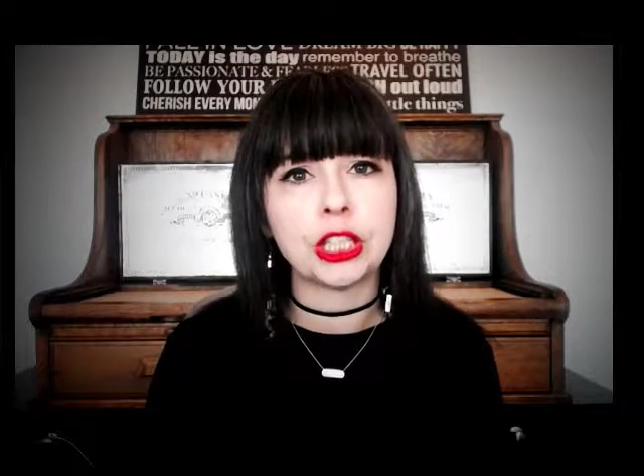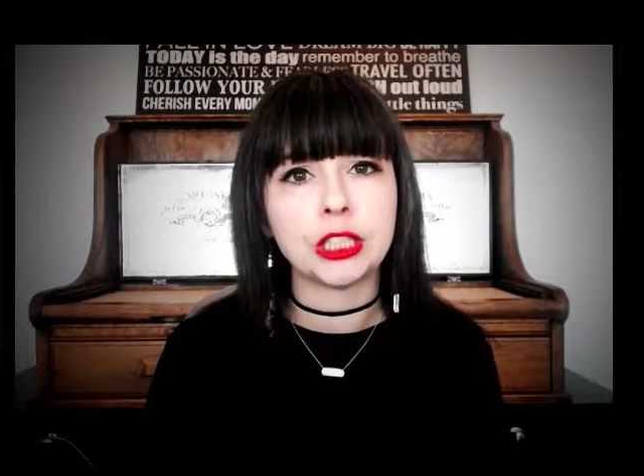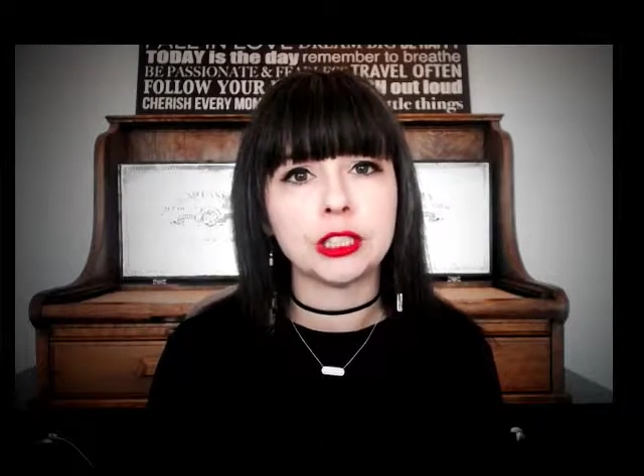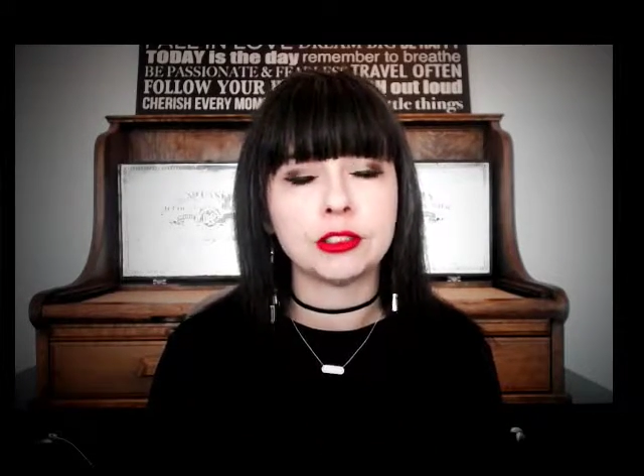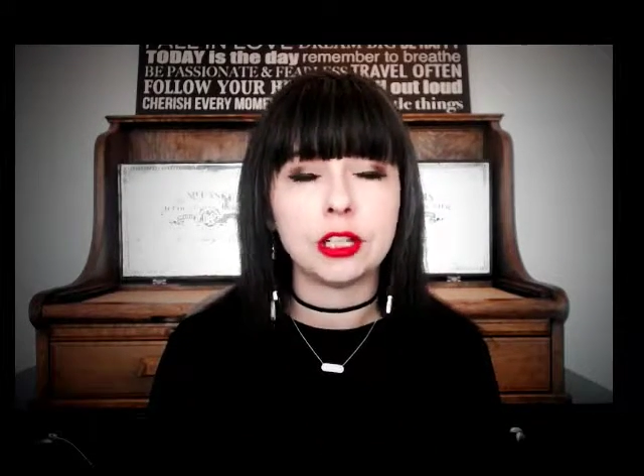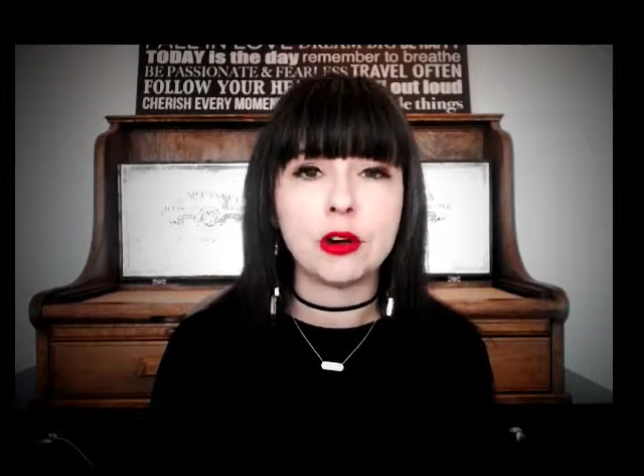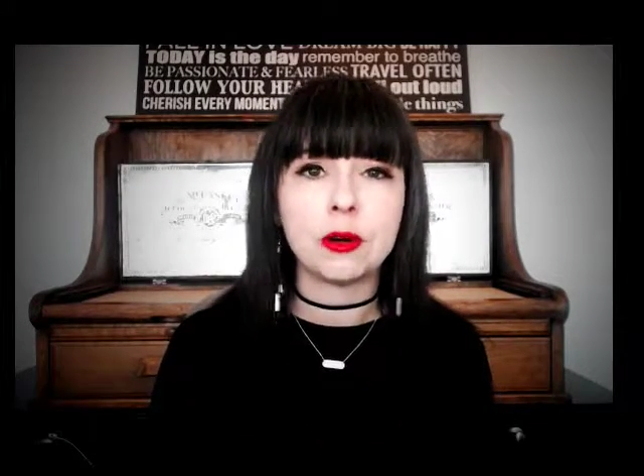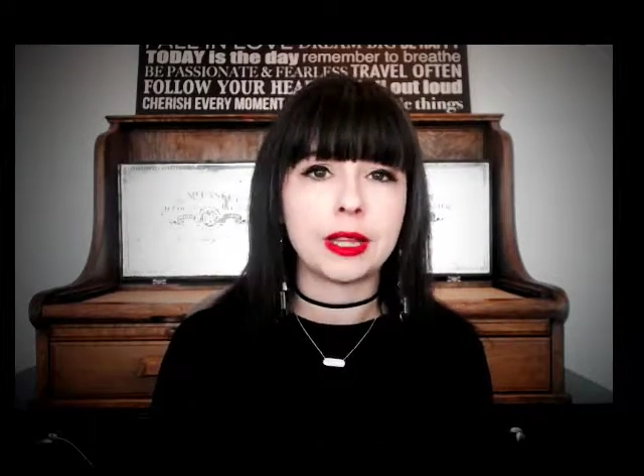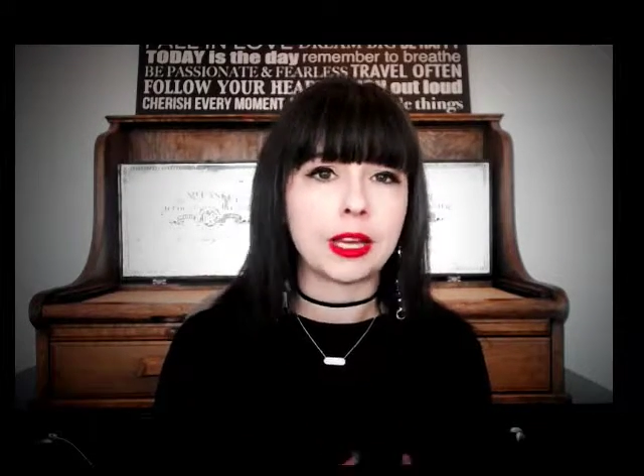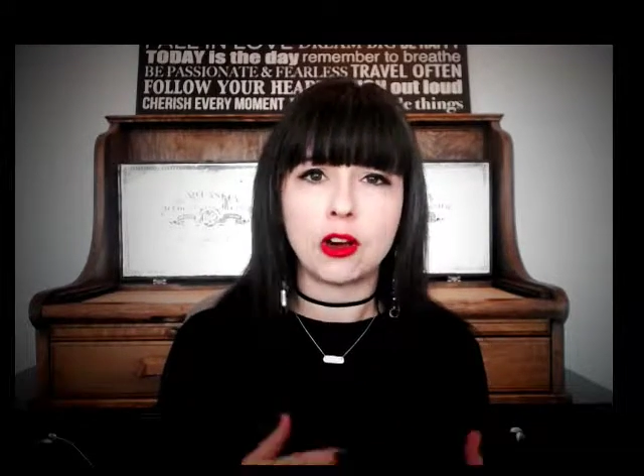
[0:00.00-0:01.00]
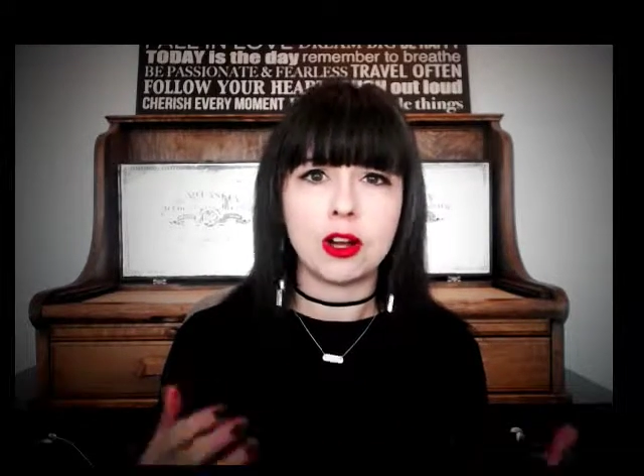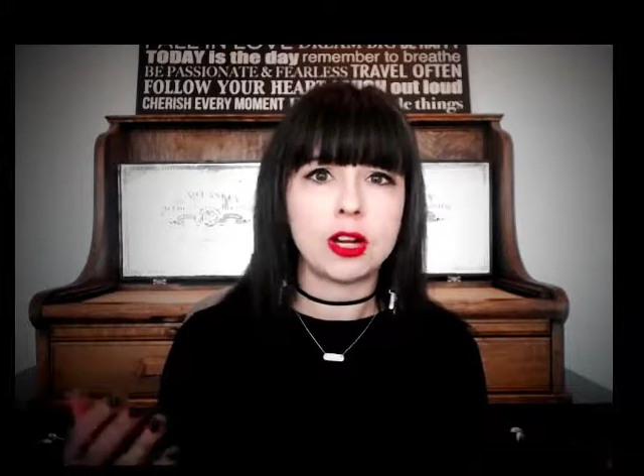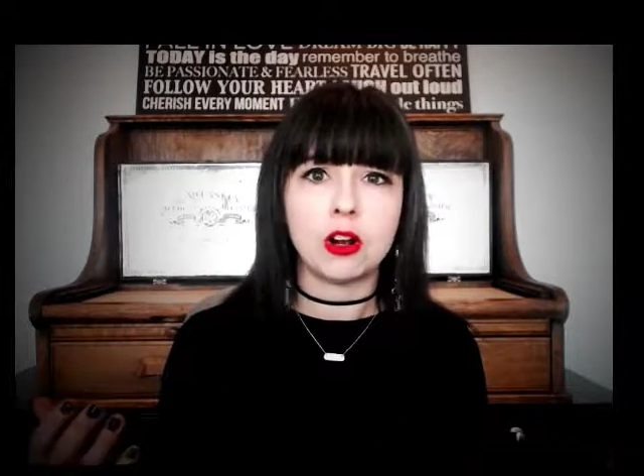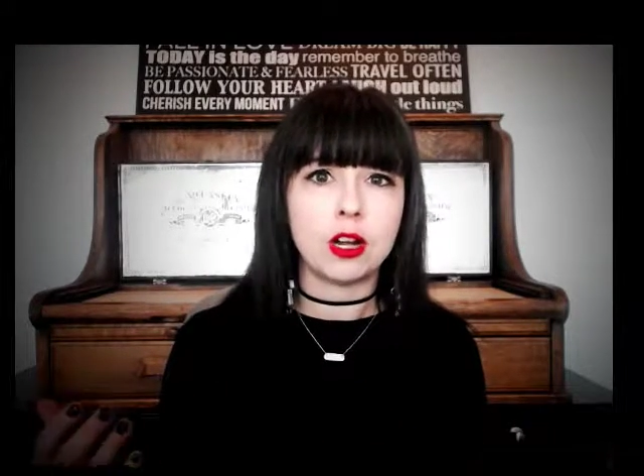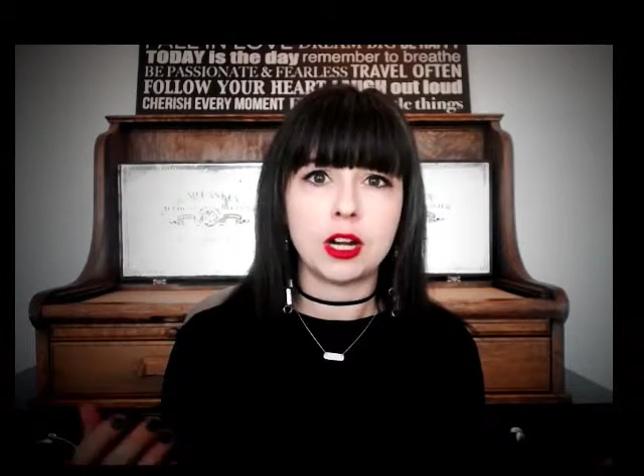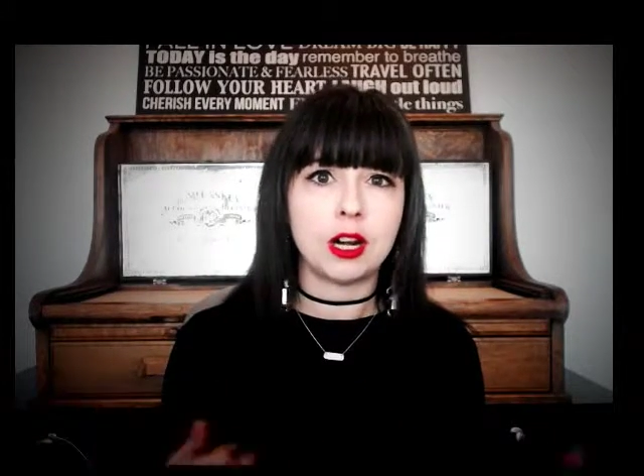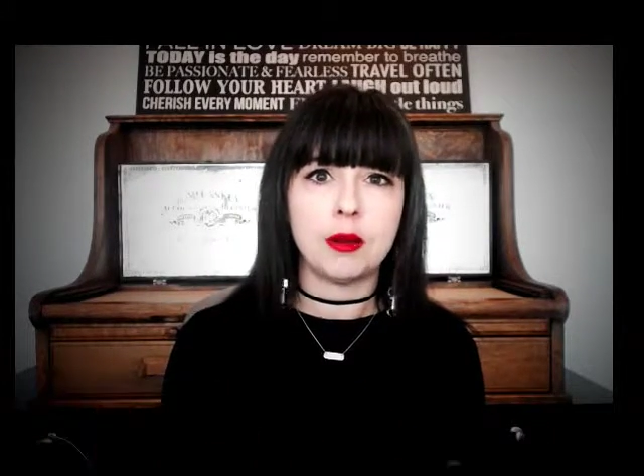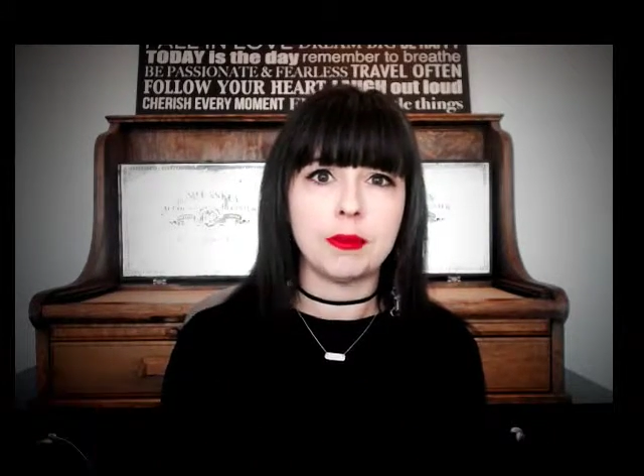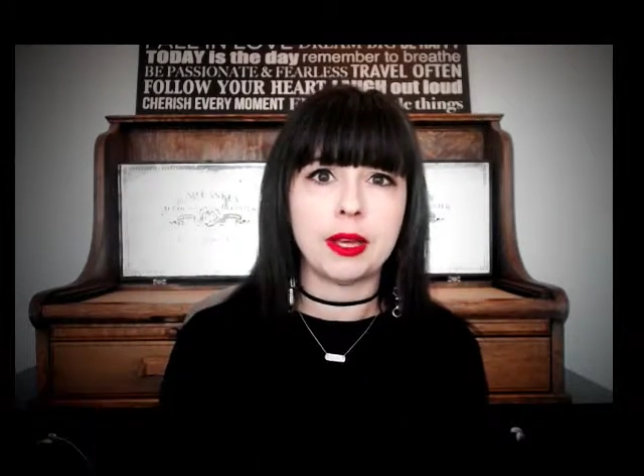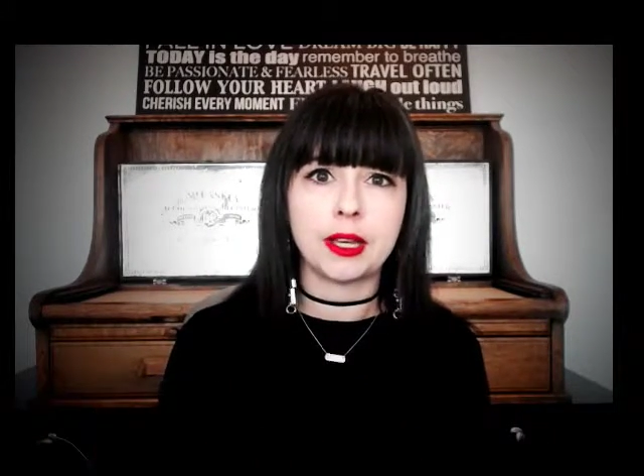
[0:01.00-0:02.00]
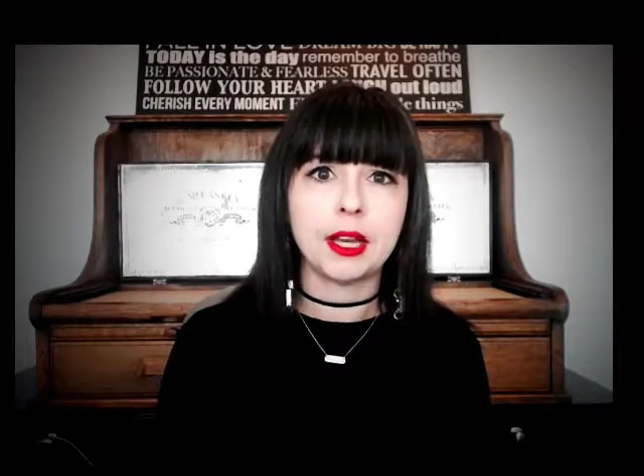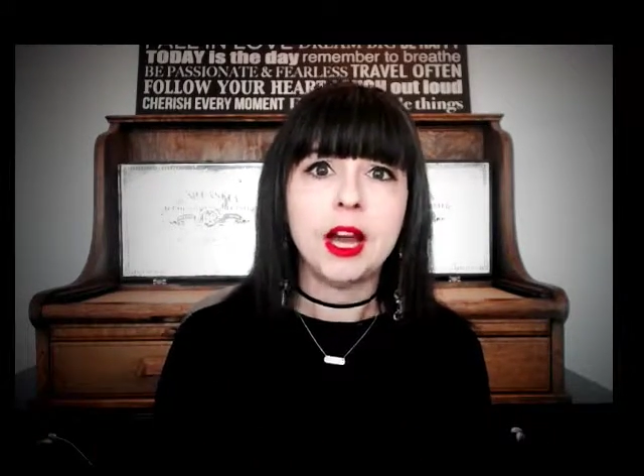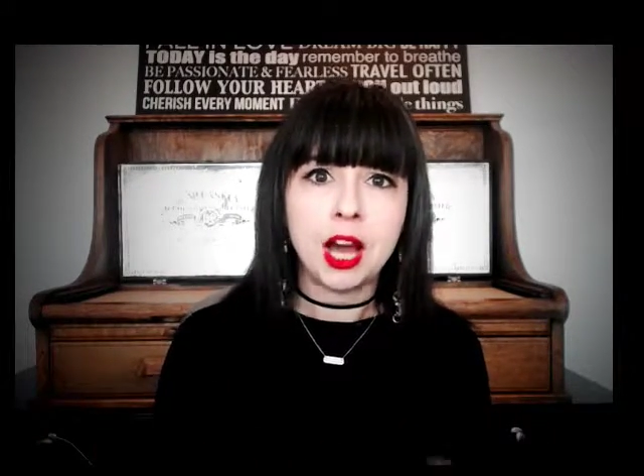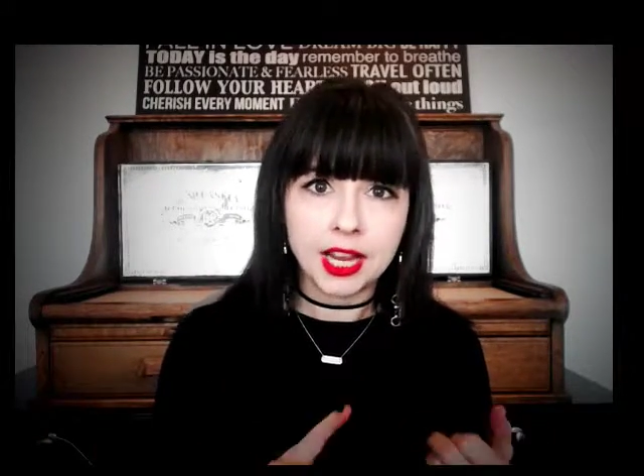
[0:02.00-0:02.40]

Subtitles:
and there's no, on, and I'm like, I